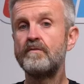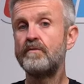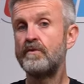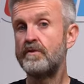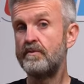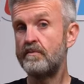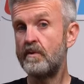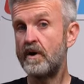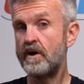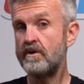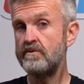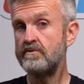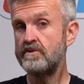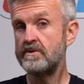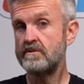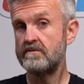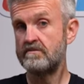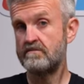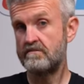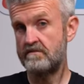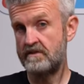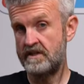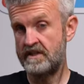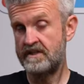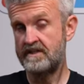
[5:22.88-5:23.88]
for the road,
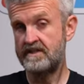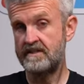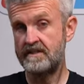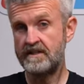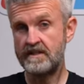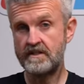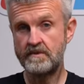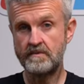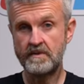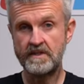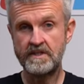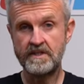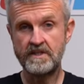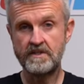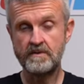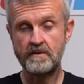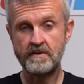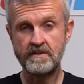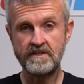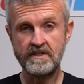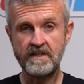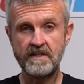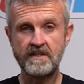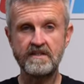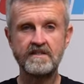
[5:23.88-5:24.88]
ECE
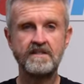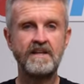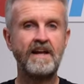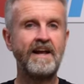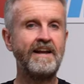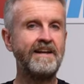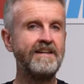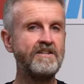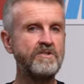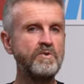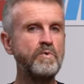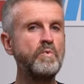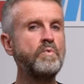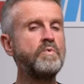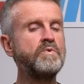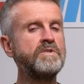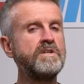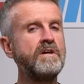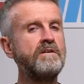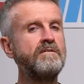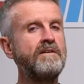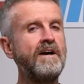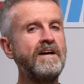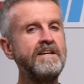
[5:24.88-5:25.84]
2206, and it's also